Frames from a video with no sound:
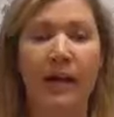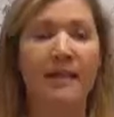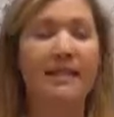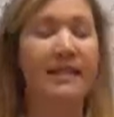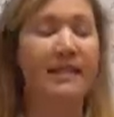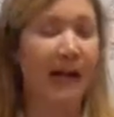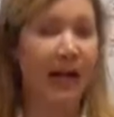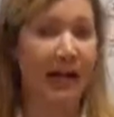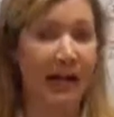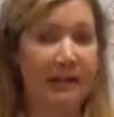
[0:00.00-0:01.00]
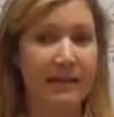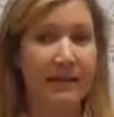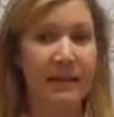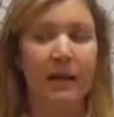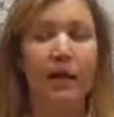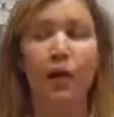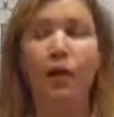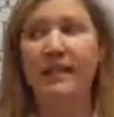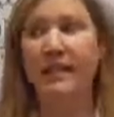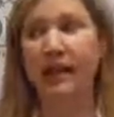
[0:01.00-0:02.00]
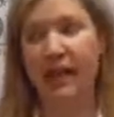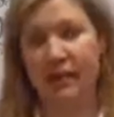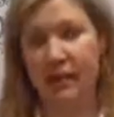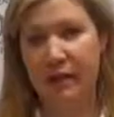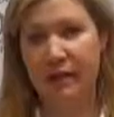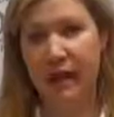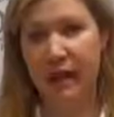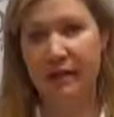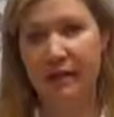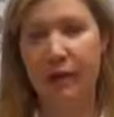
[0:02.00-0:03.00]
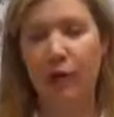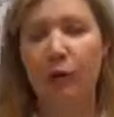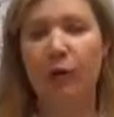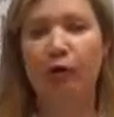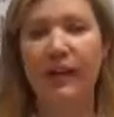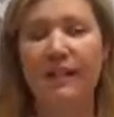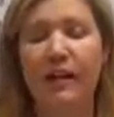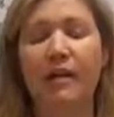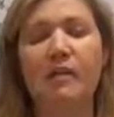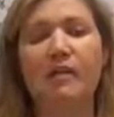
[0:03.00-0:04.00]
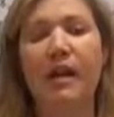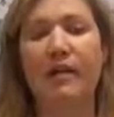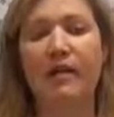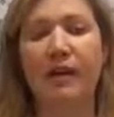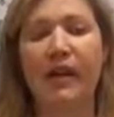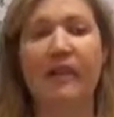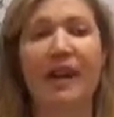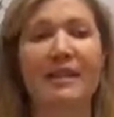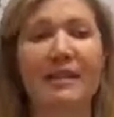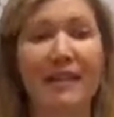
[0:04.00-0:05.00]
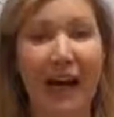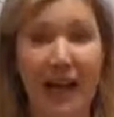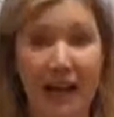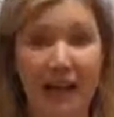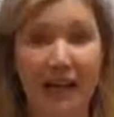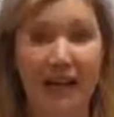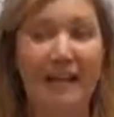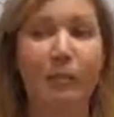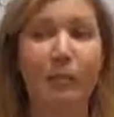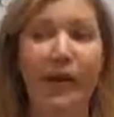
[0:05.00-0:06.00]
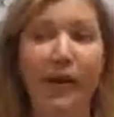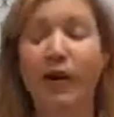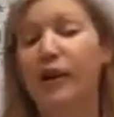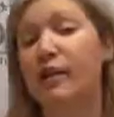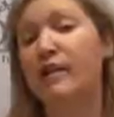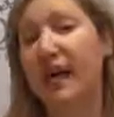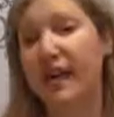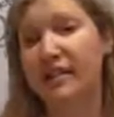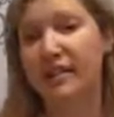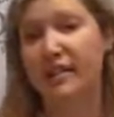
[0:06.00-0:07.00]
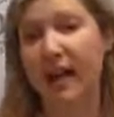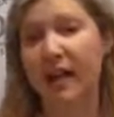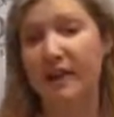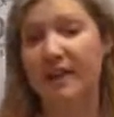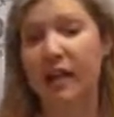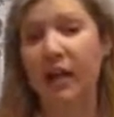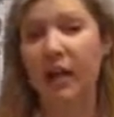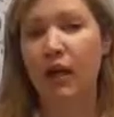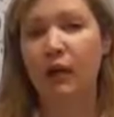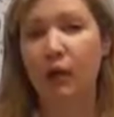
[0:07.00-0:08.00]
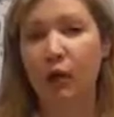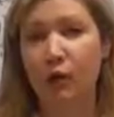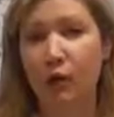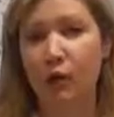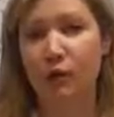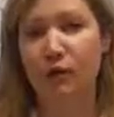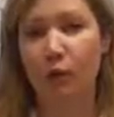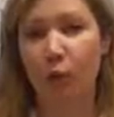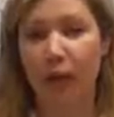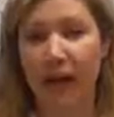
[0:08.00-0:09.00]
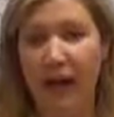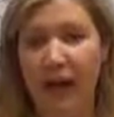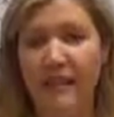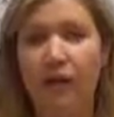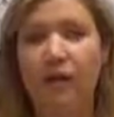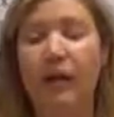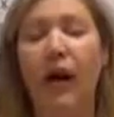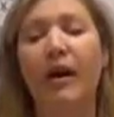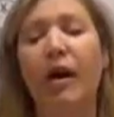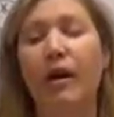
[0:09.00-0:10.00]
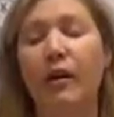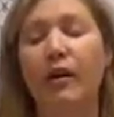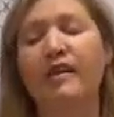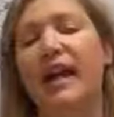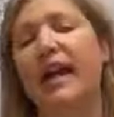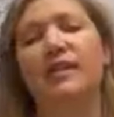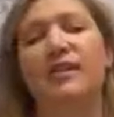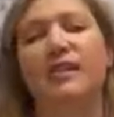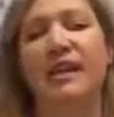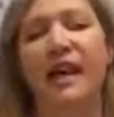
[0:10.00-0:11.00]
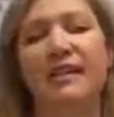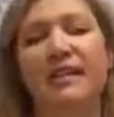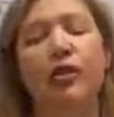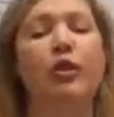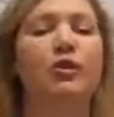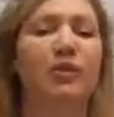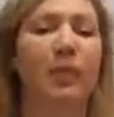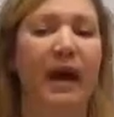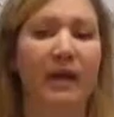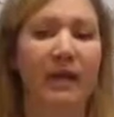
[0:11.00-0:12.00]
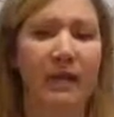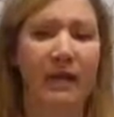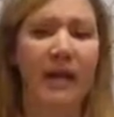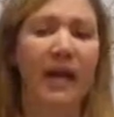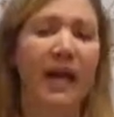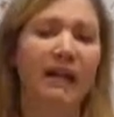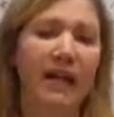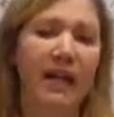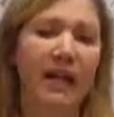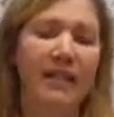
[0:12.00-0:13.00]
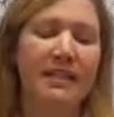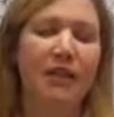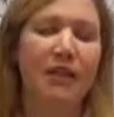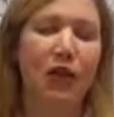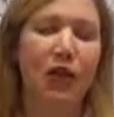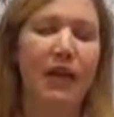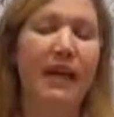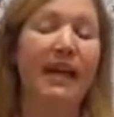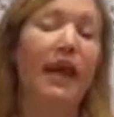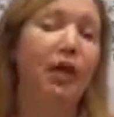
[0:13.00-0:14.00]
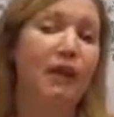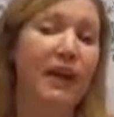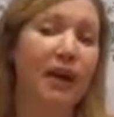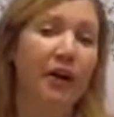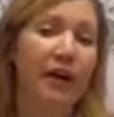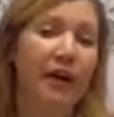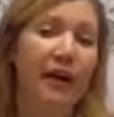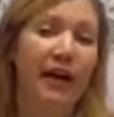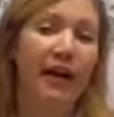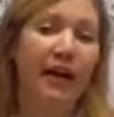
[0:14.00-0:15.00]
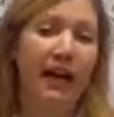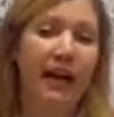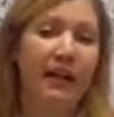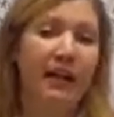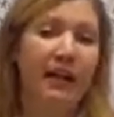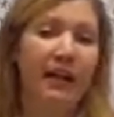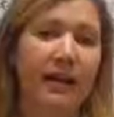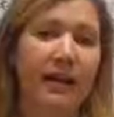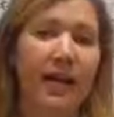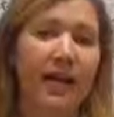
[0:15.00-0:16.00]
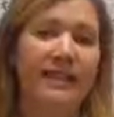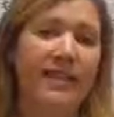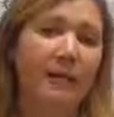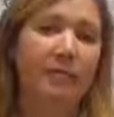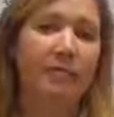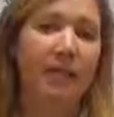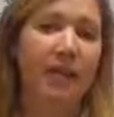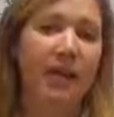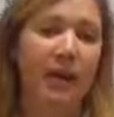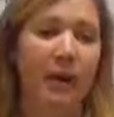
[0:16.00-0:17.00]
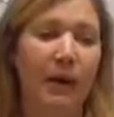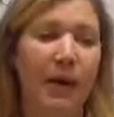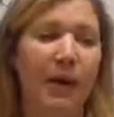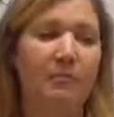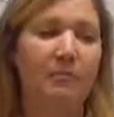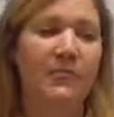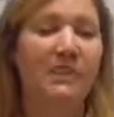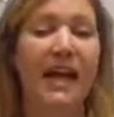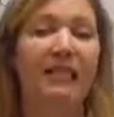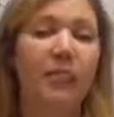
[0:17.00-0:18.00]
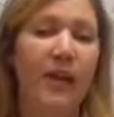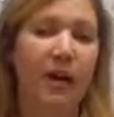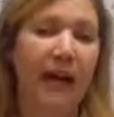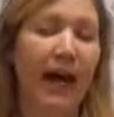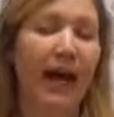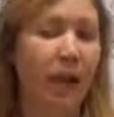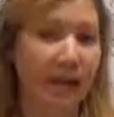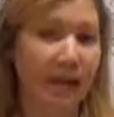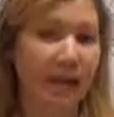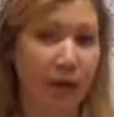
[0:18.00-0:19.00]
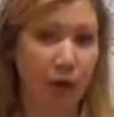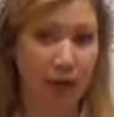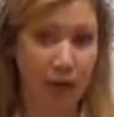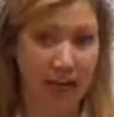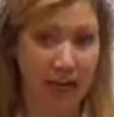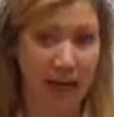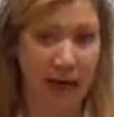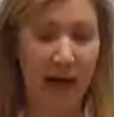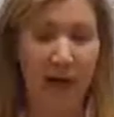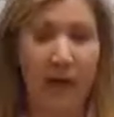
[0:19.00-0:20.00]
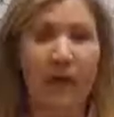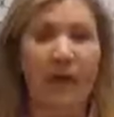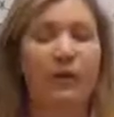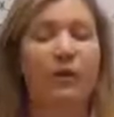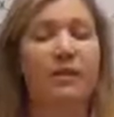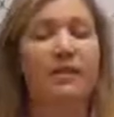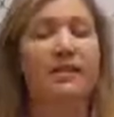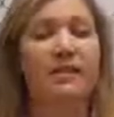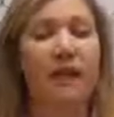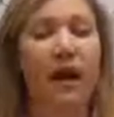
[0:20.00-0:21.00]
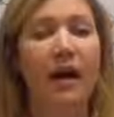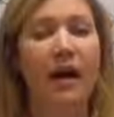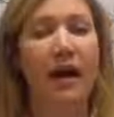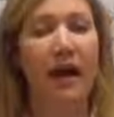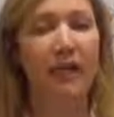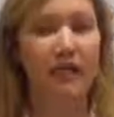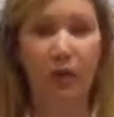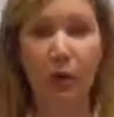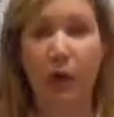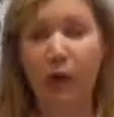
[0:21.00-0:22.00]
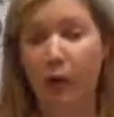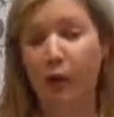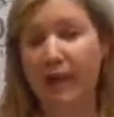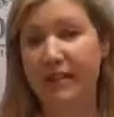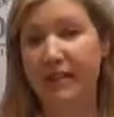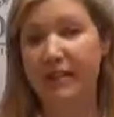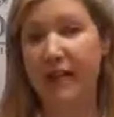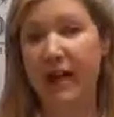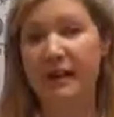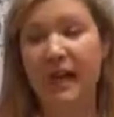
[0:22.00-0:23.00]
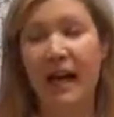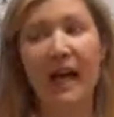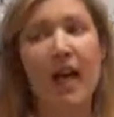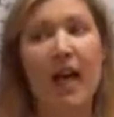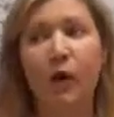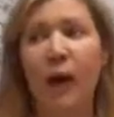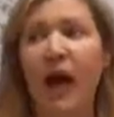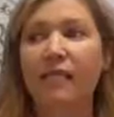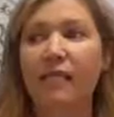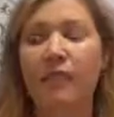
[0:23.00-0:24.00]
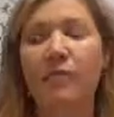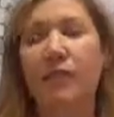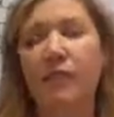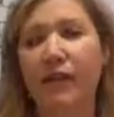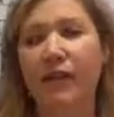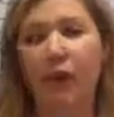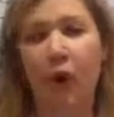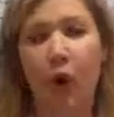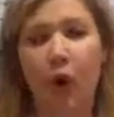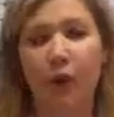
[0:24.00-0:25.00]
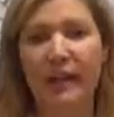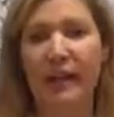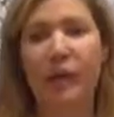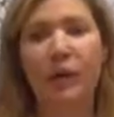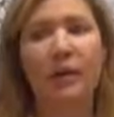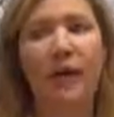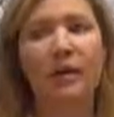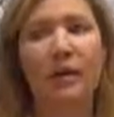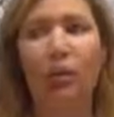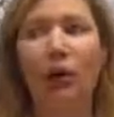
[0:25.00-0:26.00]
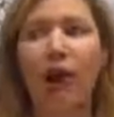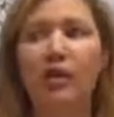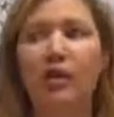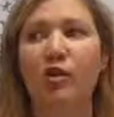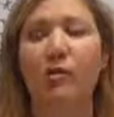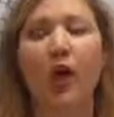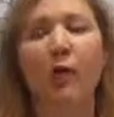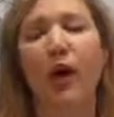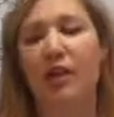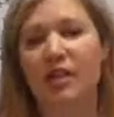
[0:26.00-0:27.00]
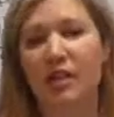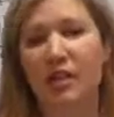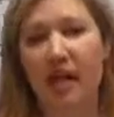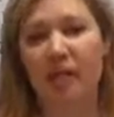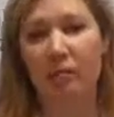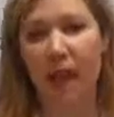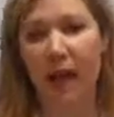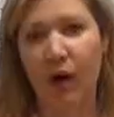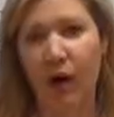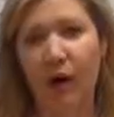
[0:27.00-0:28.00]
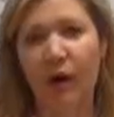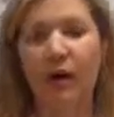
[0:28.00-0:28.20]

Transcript: Is it diet or is it exercise? Well, research tells me that diet is superior to exercise to lose weight. It's a lot harder to exercise to lose a pound than it is to eat healthier and cut us a safe amount of calories to lose that pound. So it does not have to include exercise. I have some people that their goal is, I want to be able to walk to the mailbox to check the mail